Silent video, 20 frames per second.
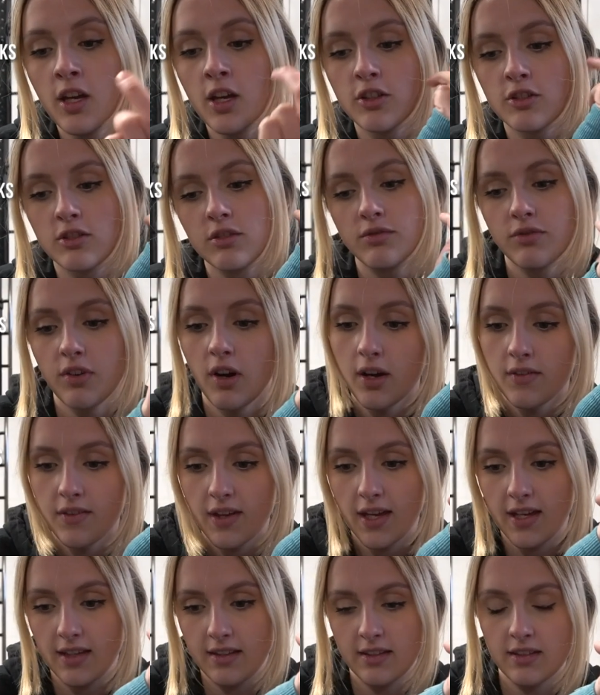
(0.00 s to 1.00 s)
So
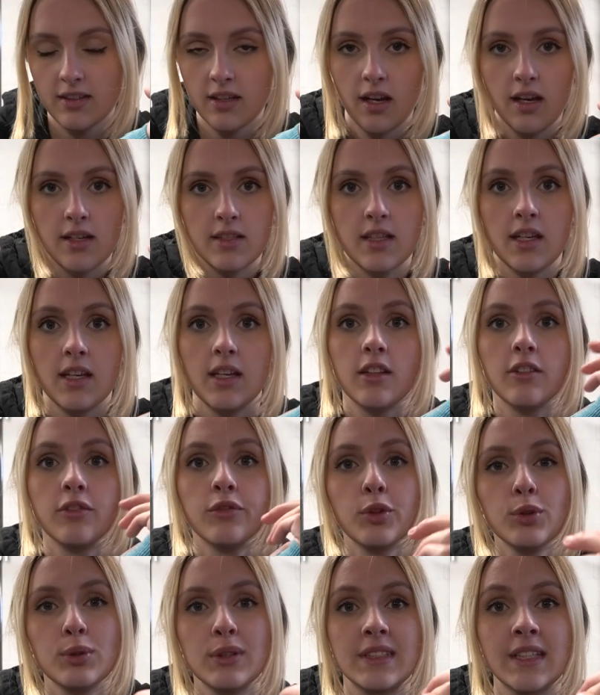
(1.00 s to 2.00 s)
5 exercises,
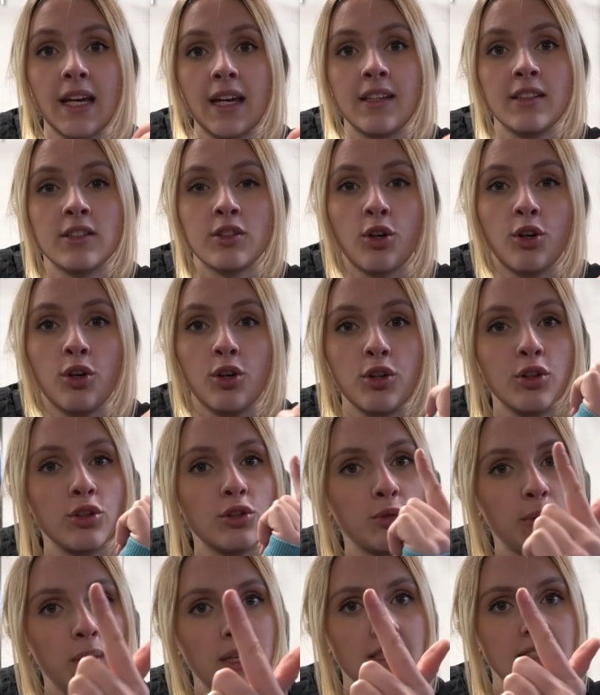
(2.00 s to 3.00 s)
40 seconds on,
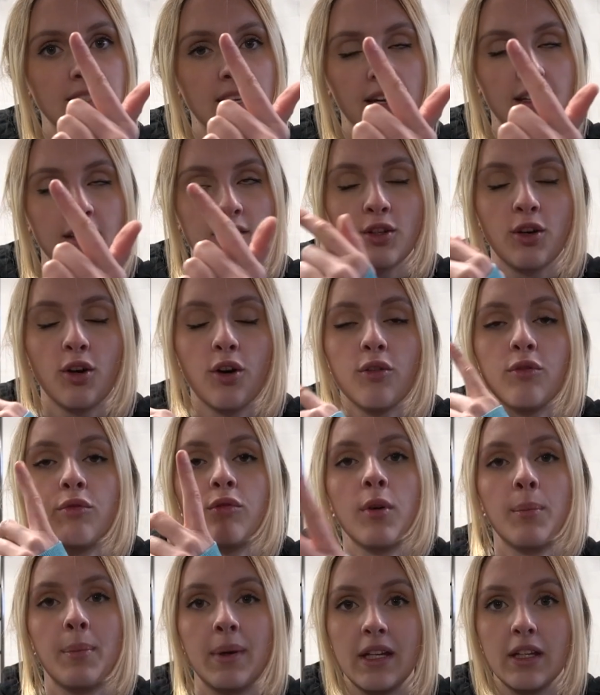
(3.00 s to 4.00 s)
20 seconds off,
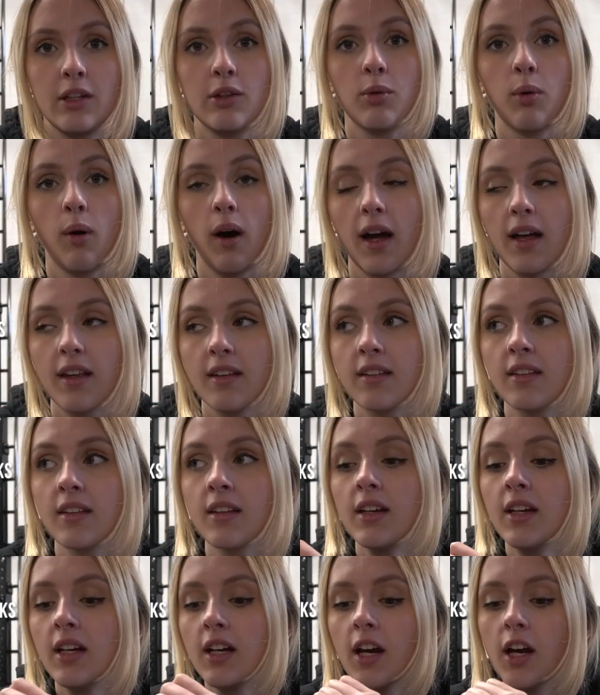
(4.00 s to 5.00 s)
repeat twice
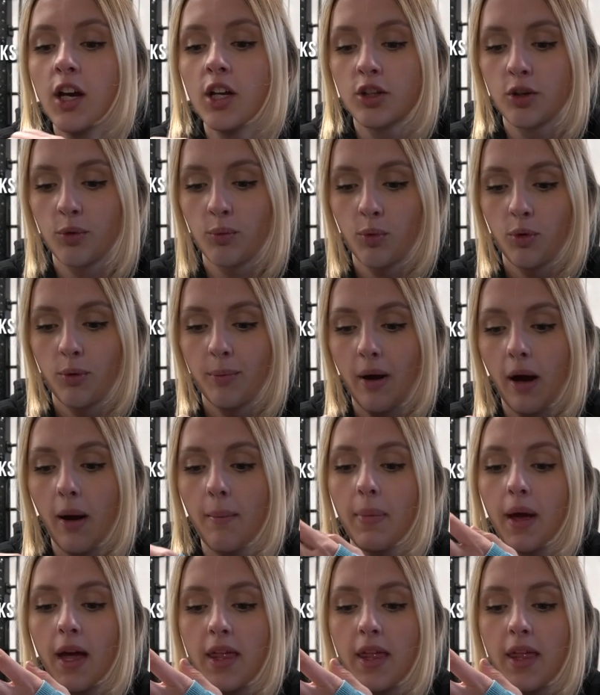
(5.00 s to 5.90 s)
to warm up.